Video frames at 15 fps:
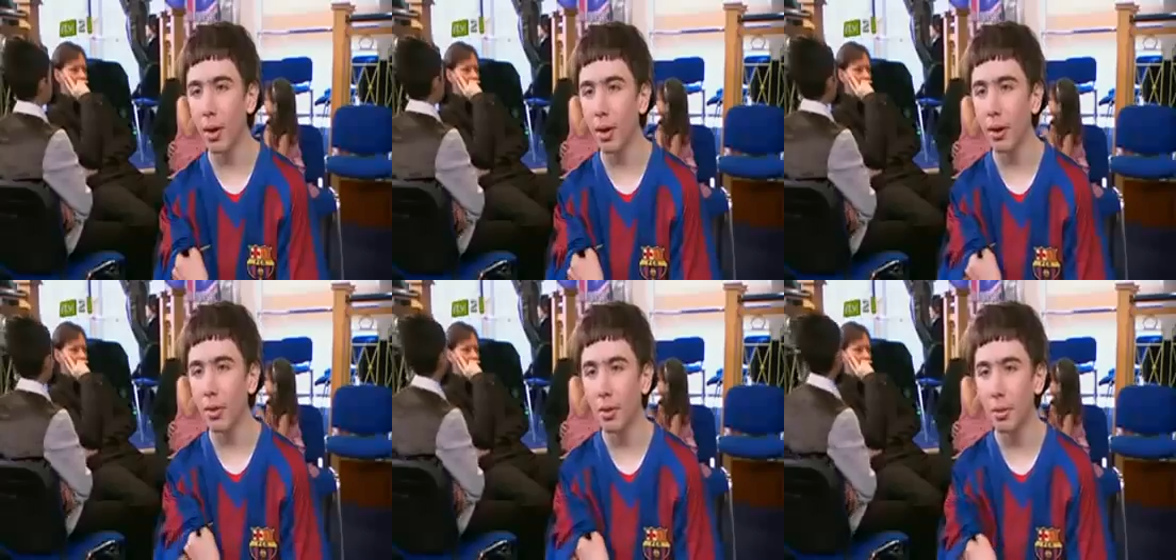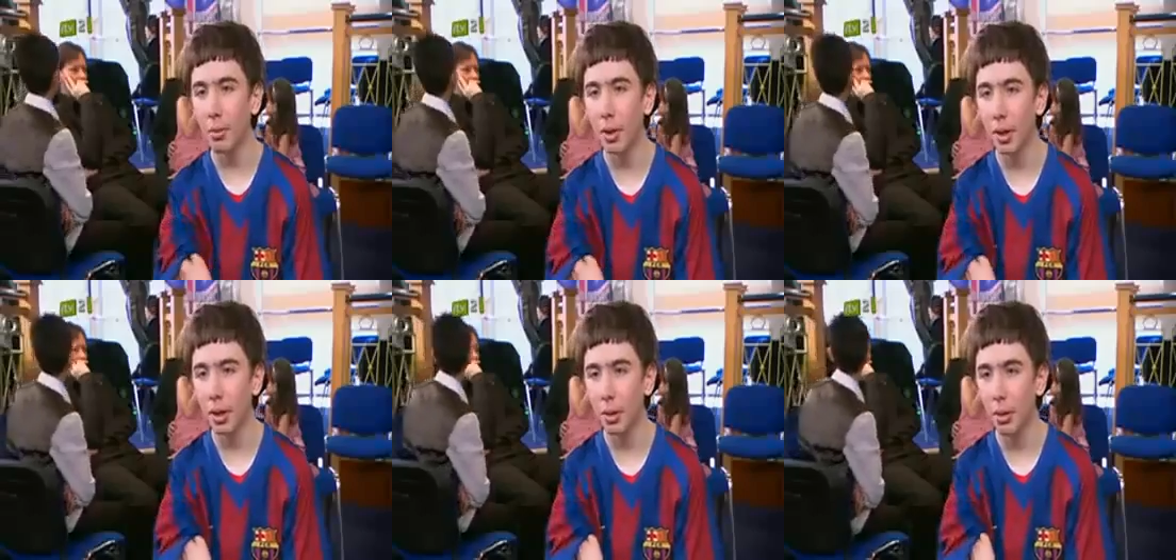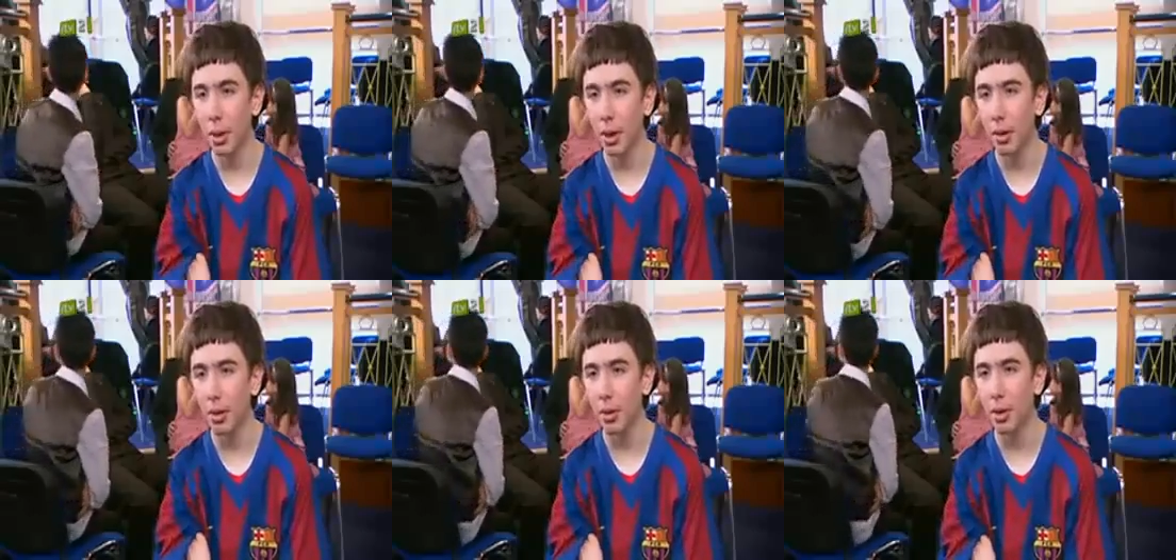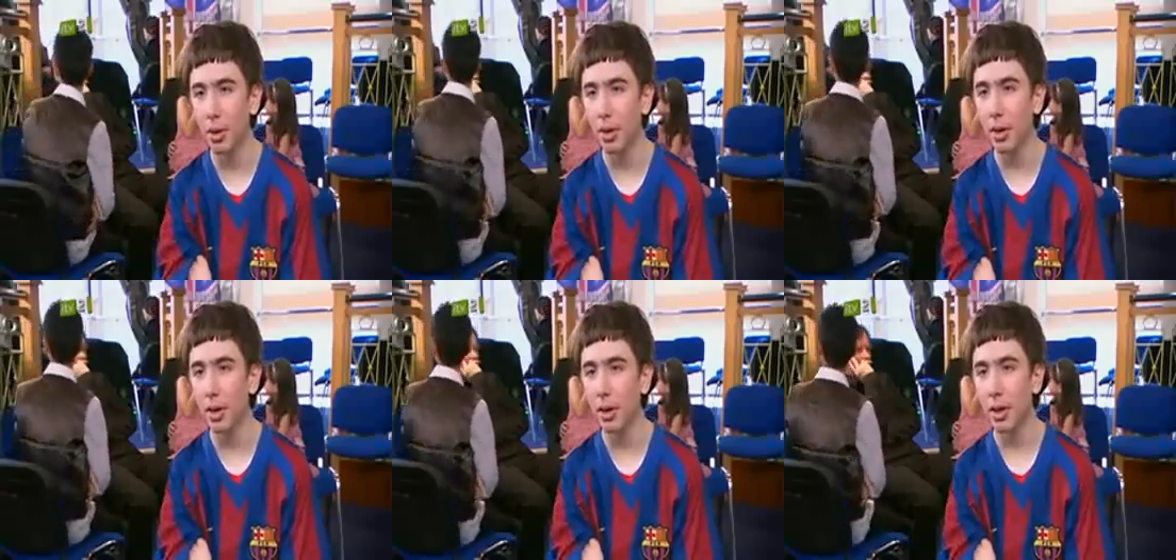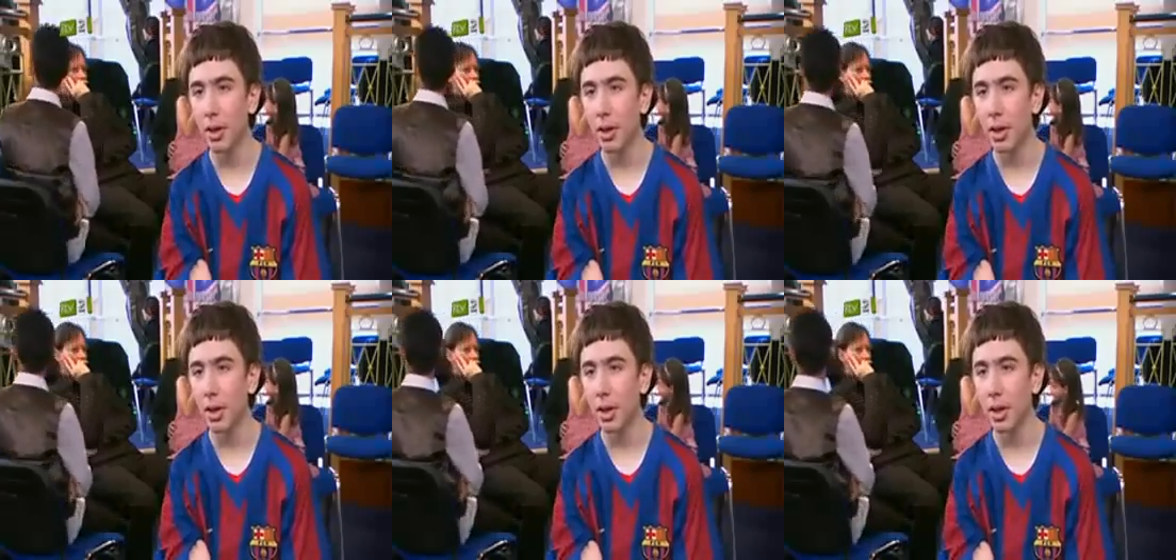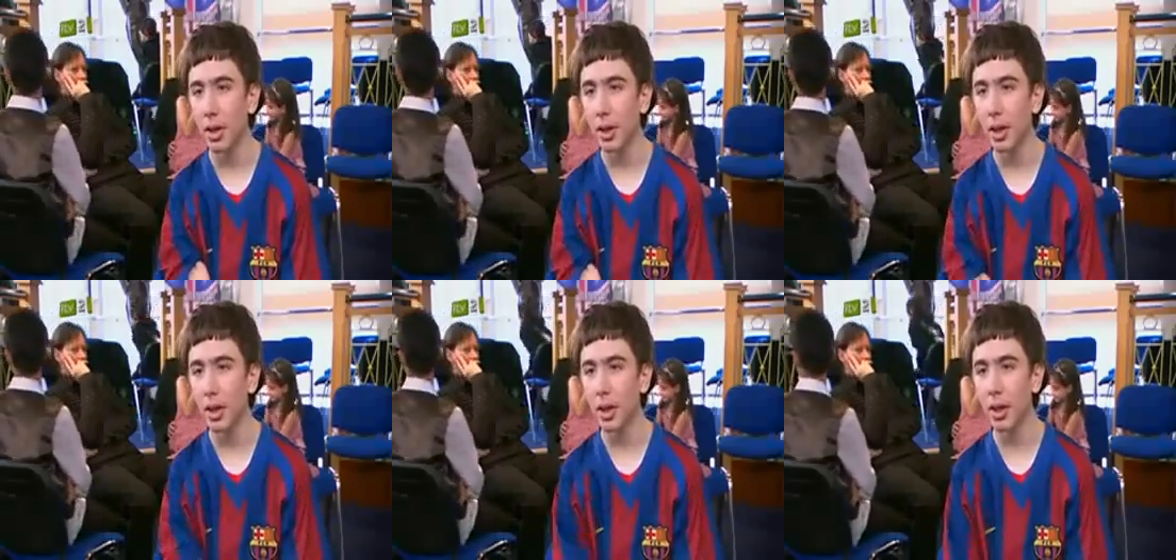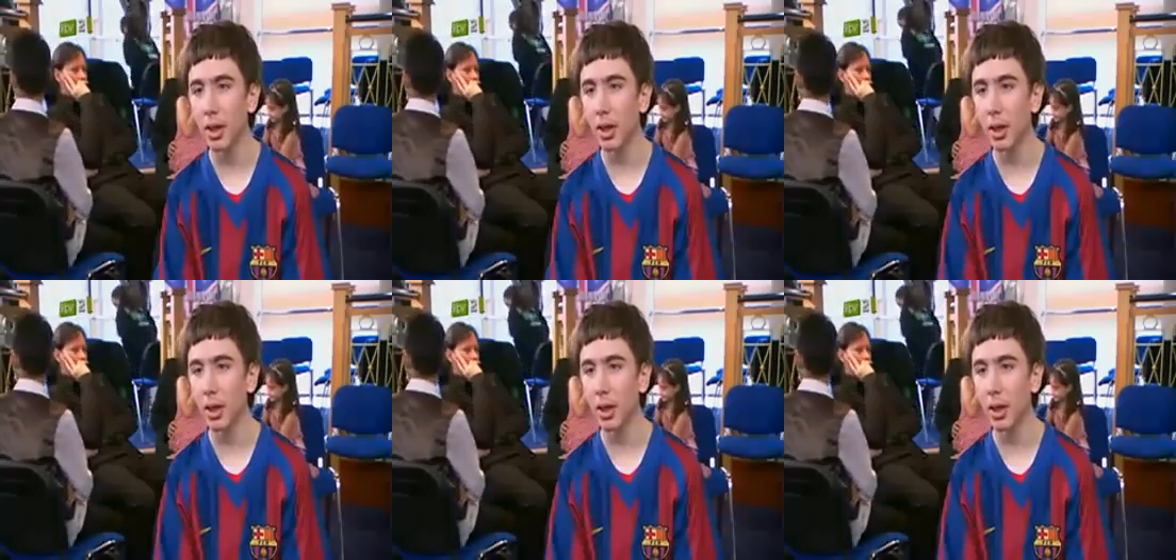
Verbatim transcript: I'd love to meet the Queen because she's like